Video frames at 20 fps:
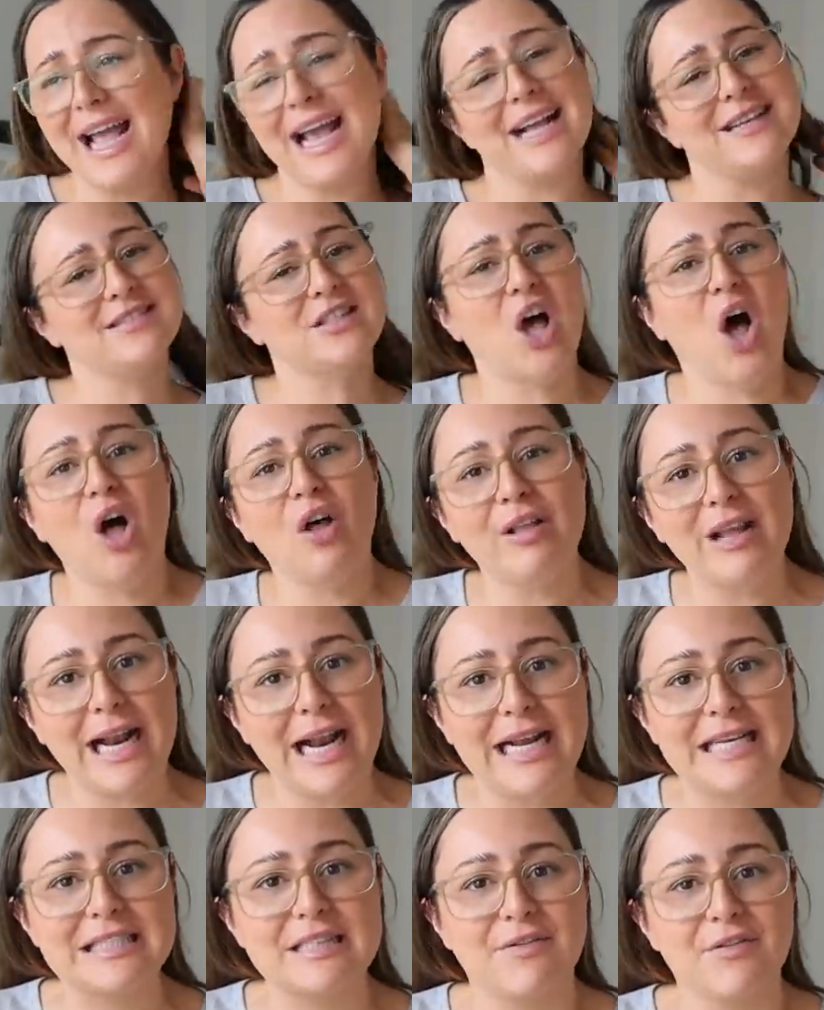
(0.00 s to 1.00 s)
It's the
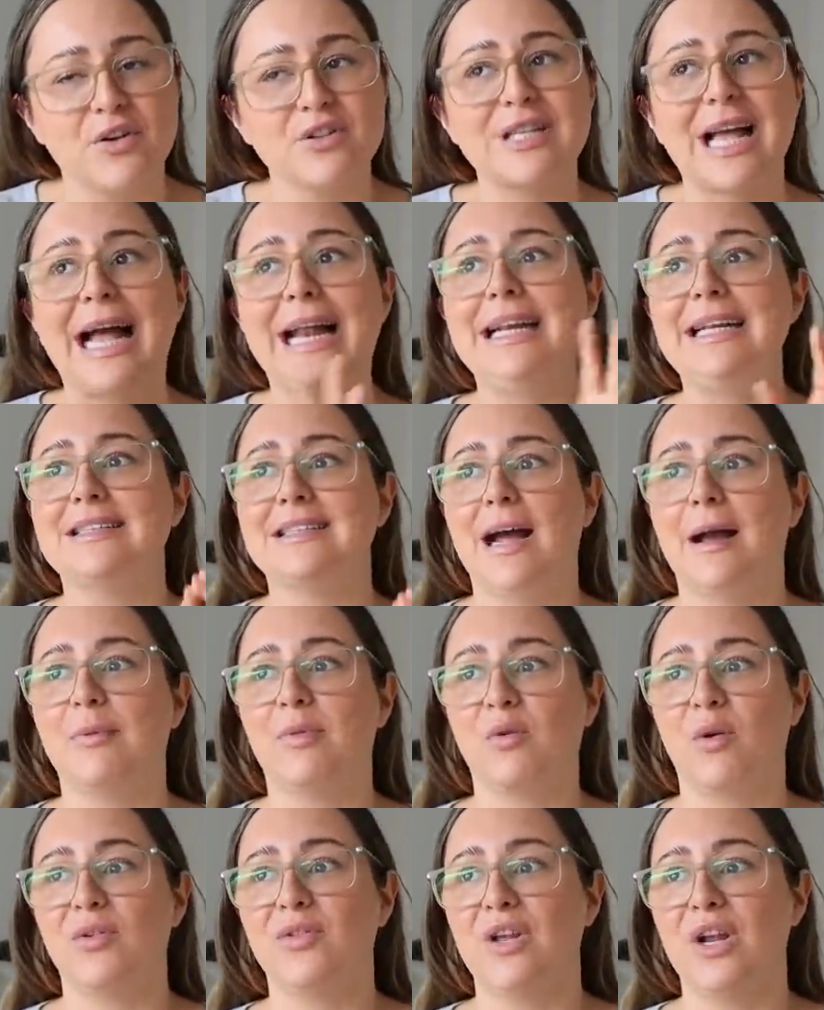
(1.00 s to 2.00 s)
holidays. If there's any
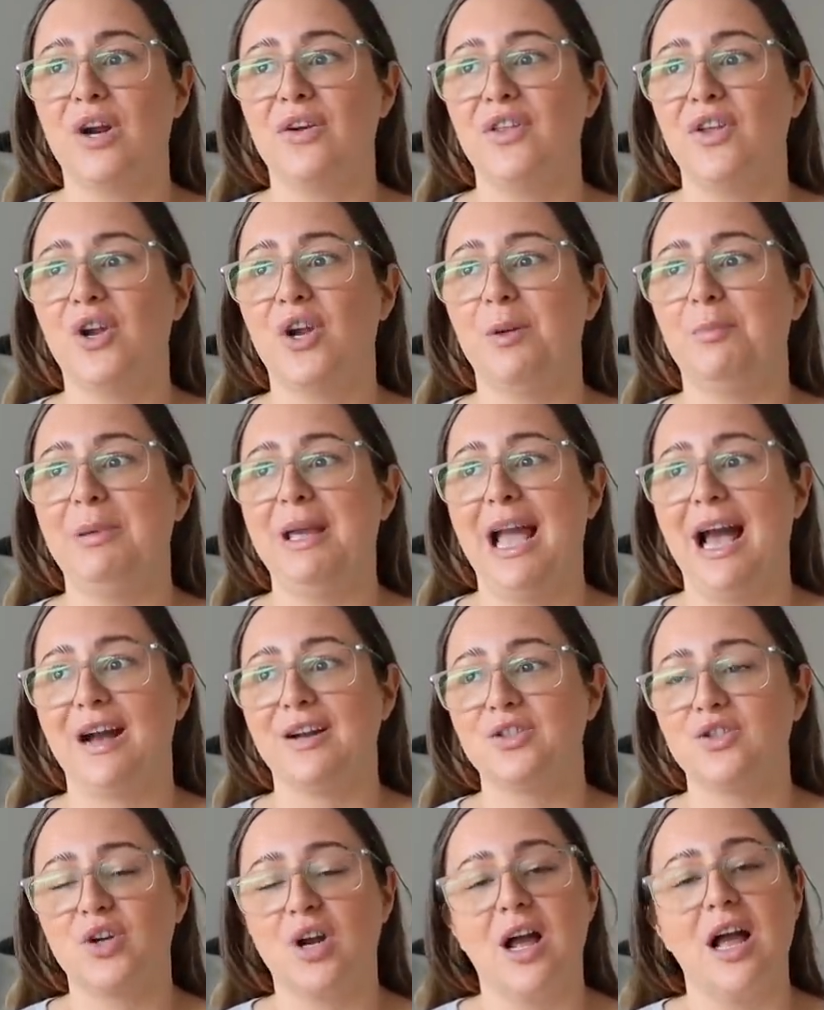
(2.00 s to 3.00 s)
time throughout the year that you can be
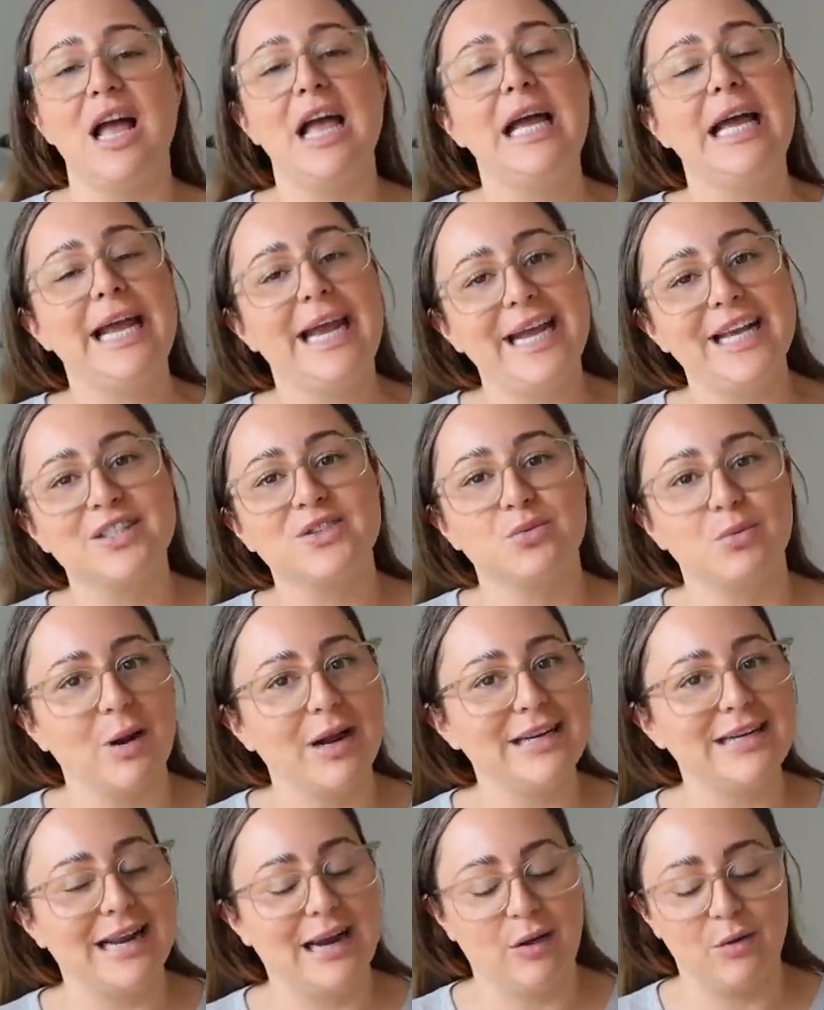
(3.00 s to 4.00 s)
extra, it's
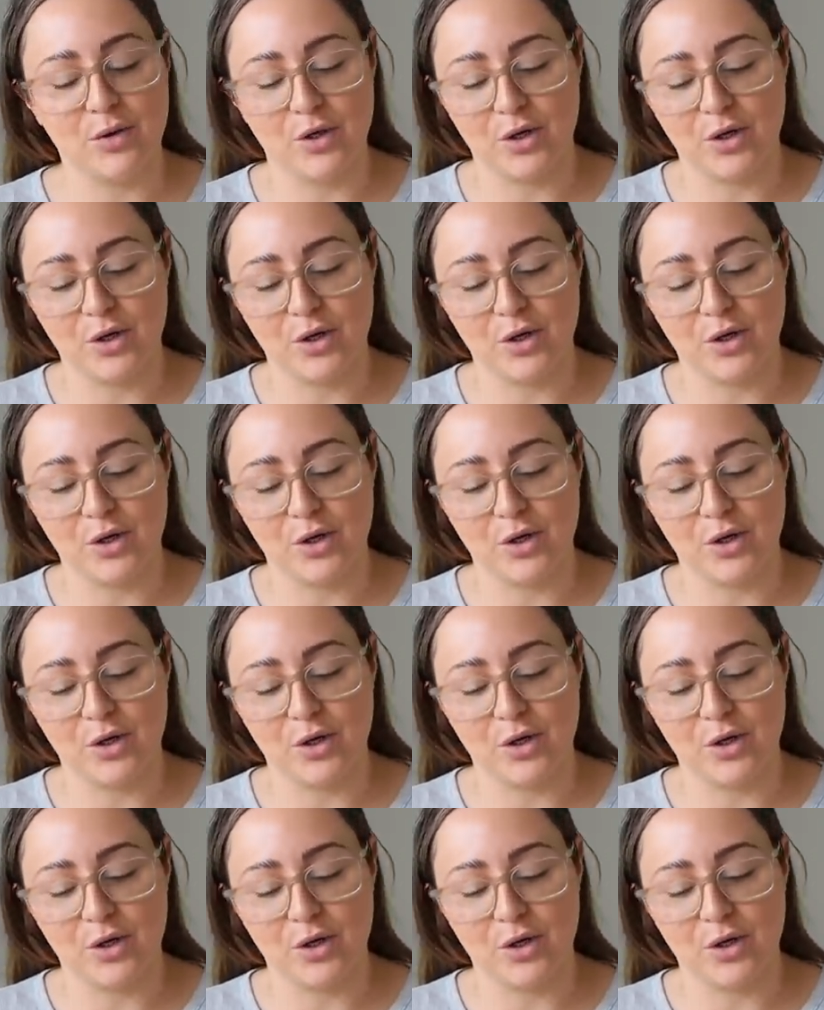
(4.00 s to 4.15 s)
right now,